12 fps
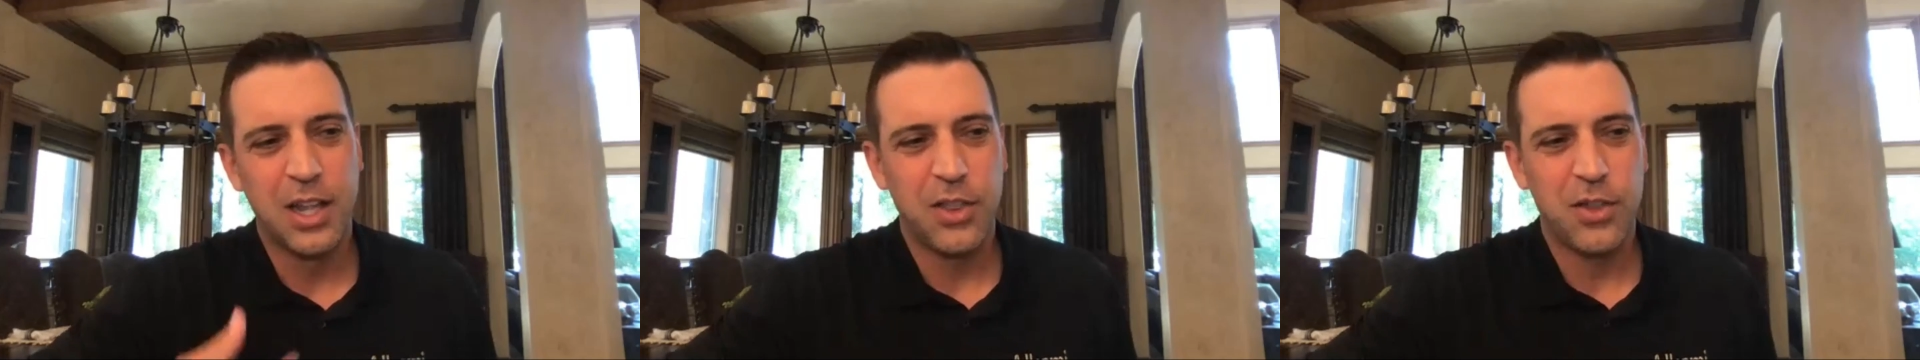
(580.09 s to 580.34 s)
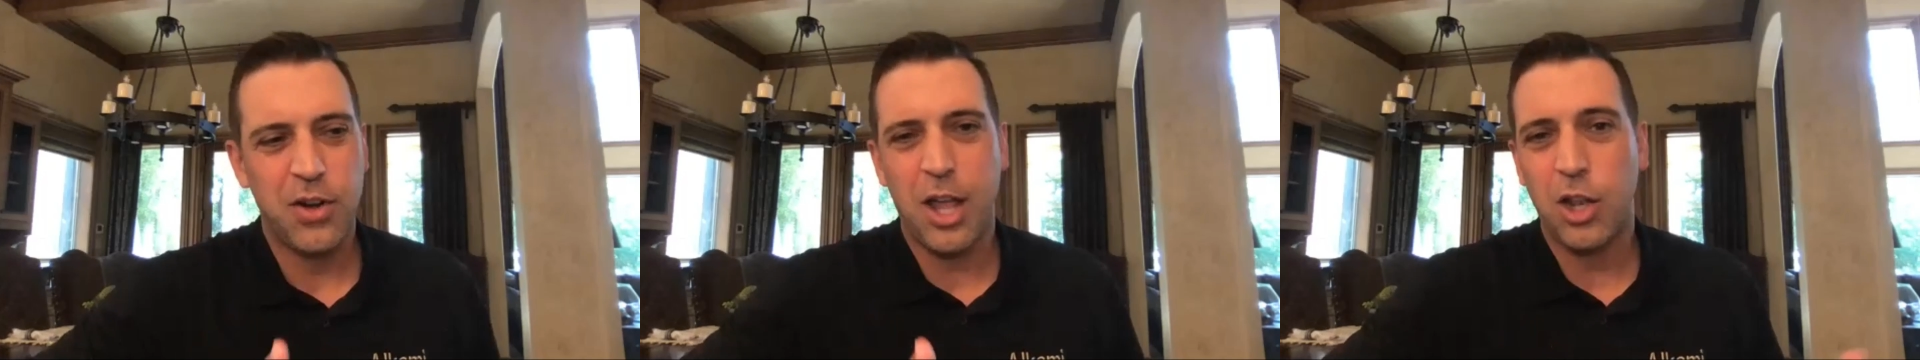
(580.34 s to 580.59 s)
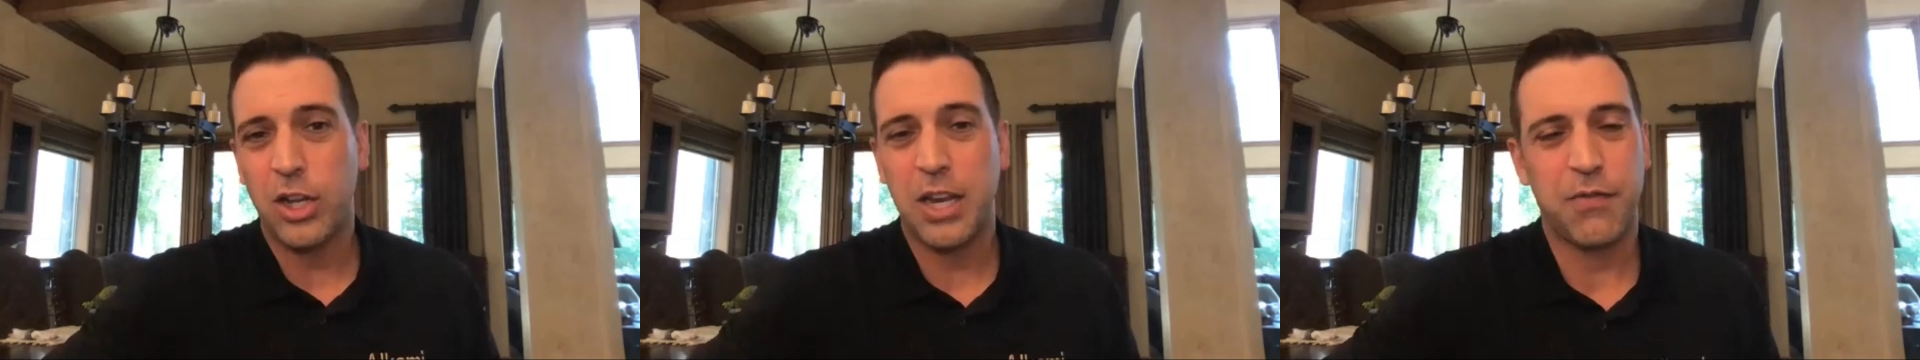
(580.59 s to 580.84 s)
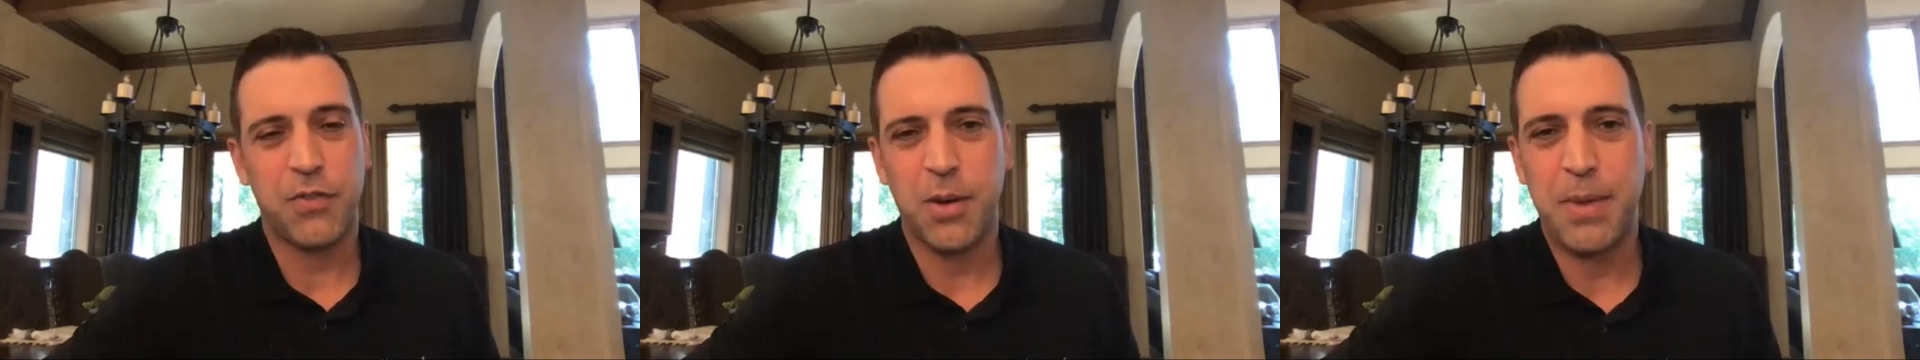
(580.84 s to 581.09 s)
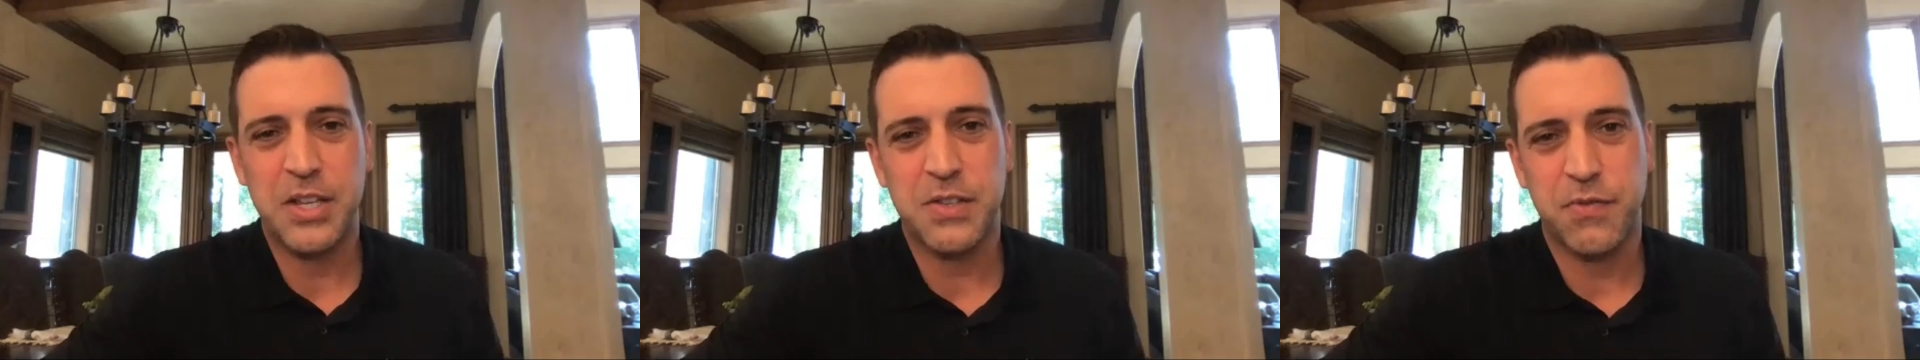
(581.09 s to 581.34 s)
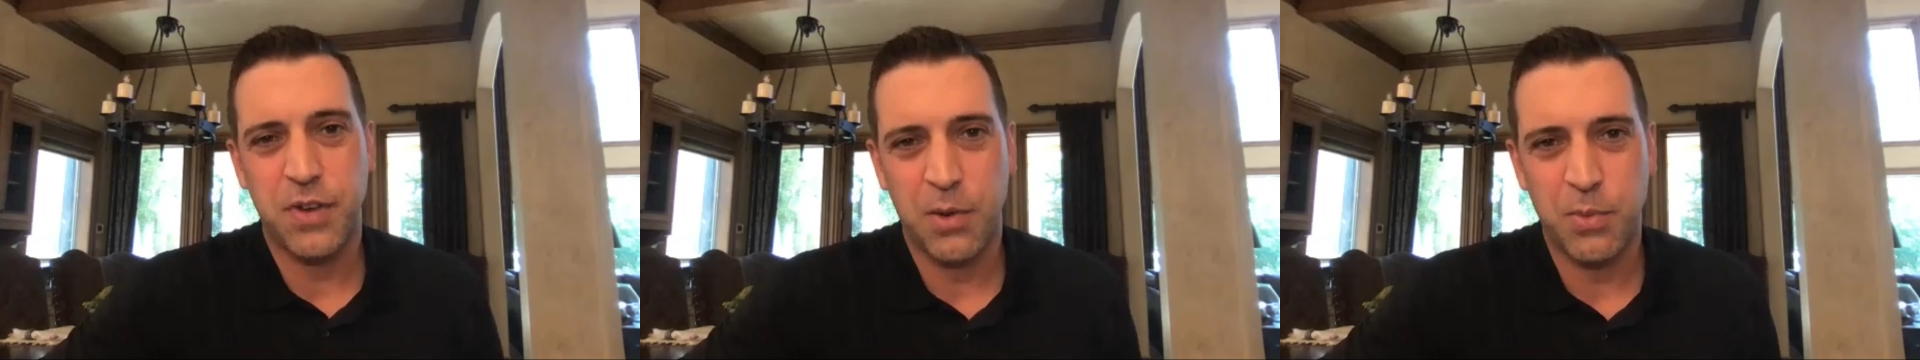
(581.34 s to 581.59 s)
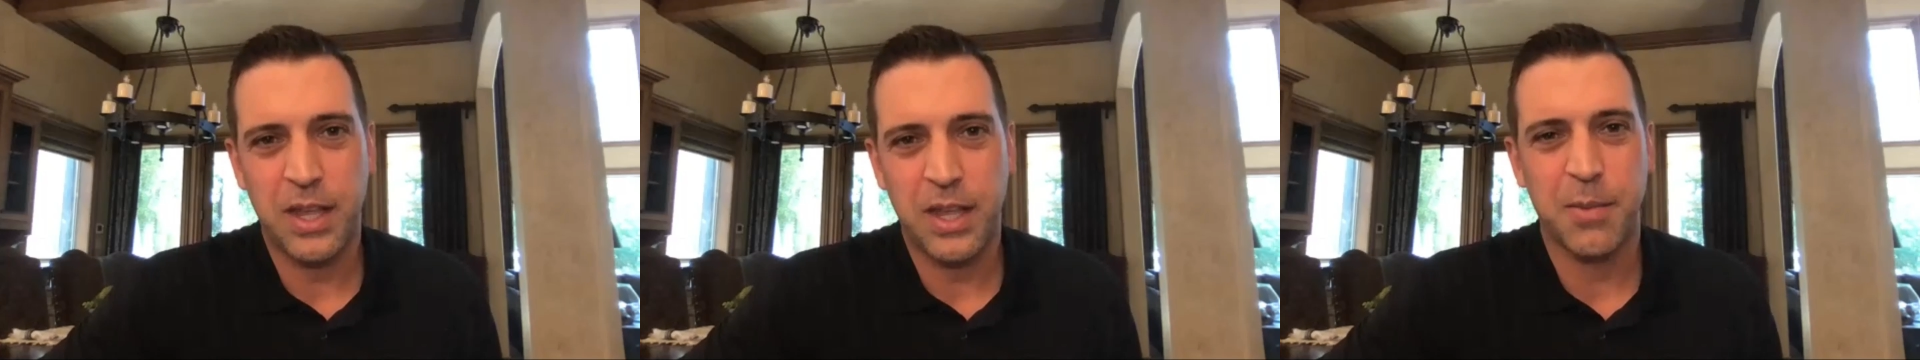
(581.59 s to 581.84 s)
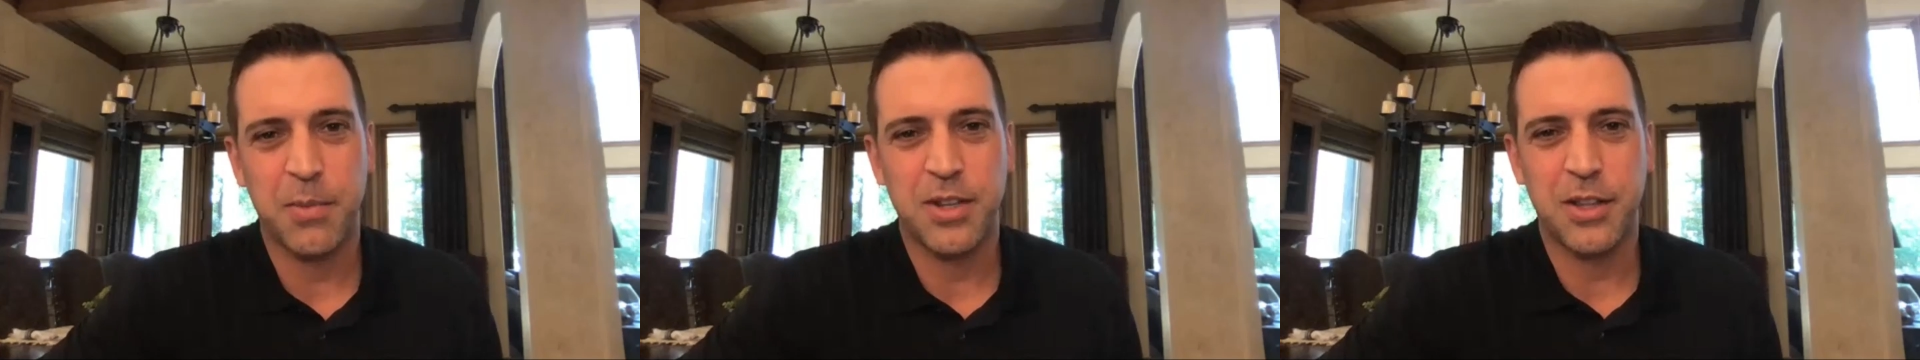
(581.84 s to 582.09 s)
they're not looking for a best friend when they
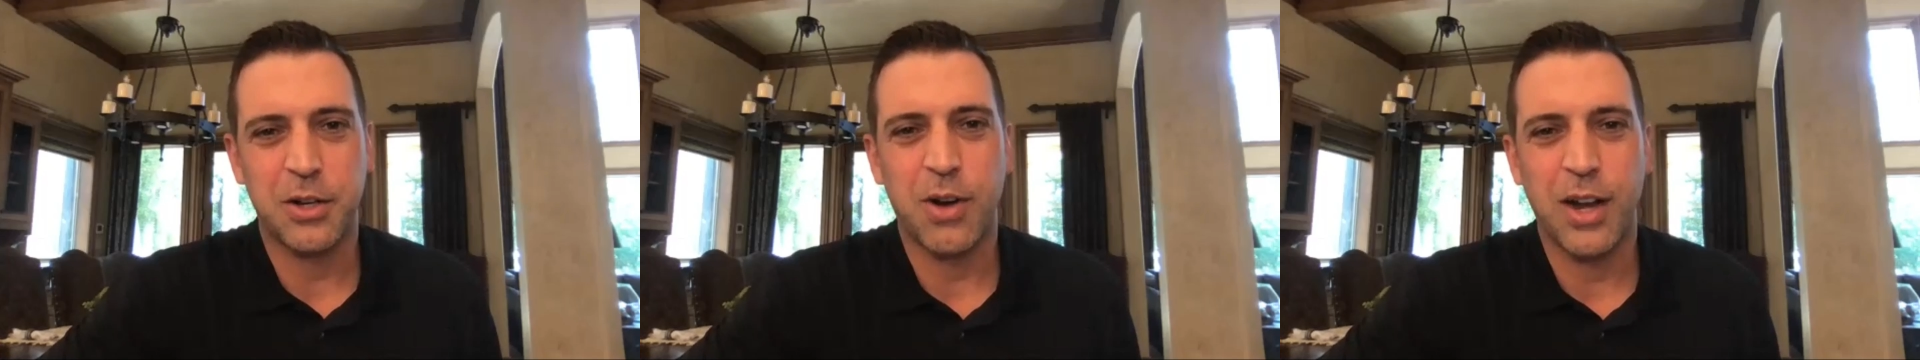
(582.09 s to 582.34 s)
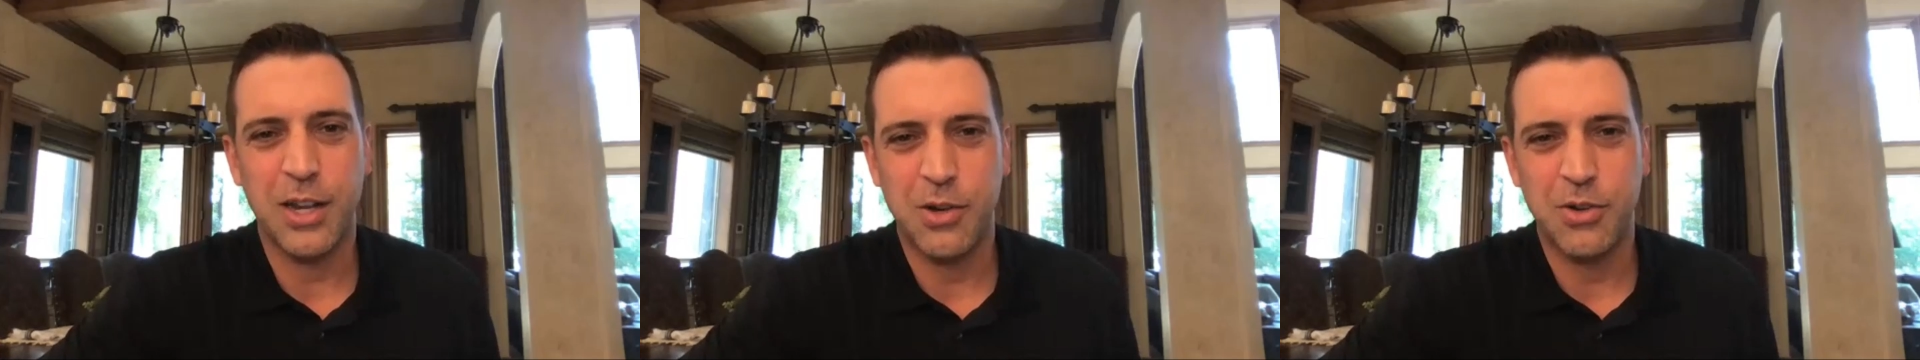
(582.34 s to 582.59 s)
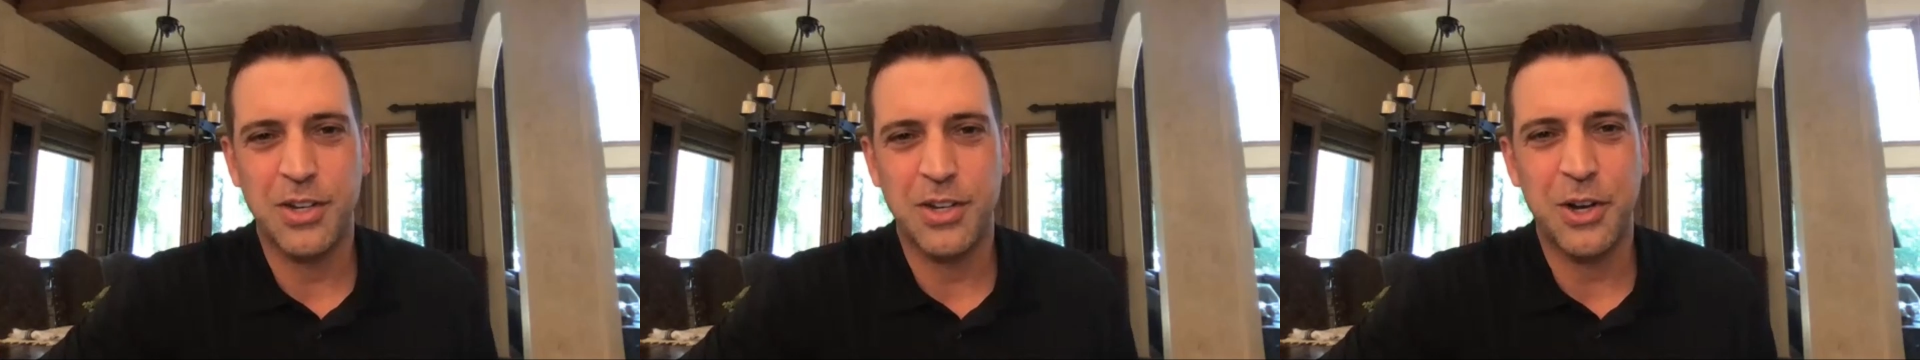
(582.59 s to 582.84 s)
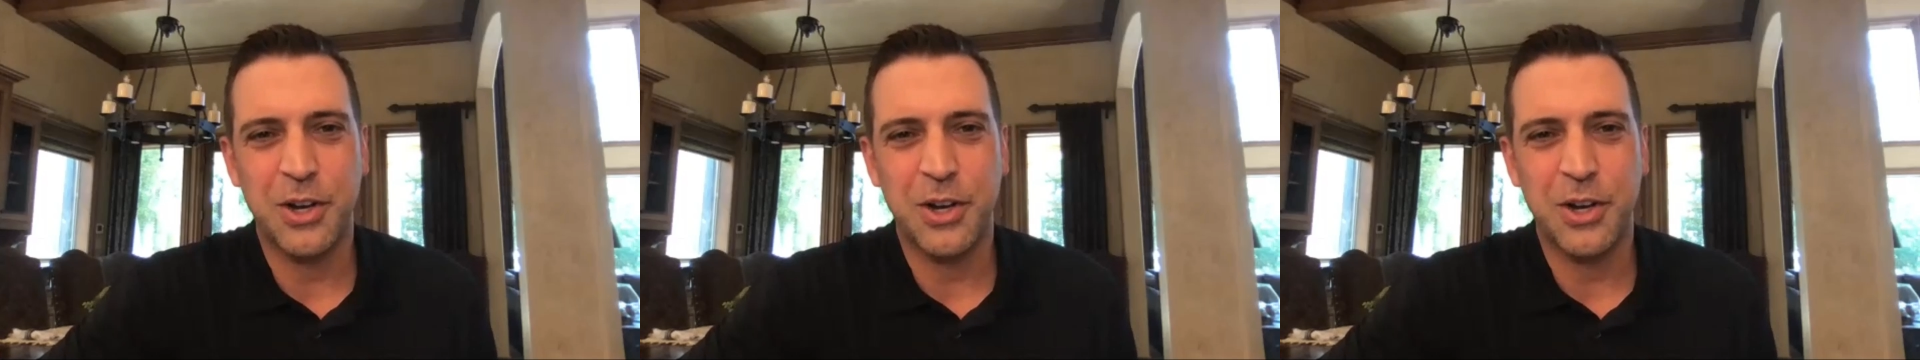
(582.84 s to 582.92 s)
come into the credit union.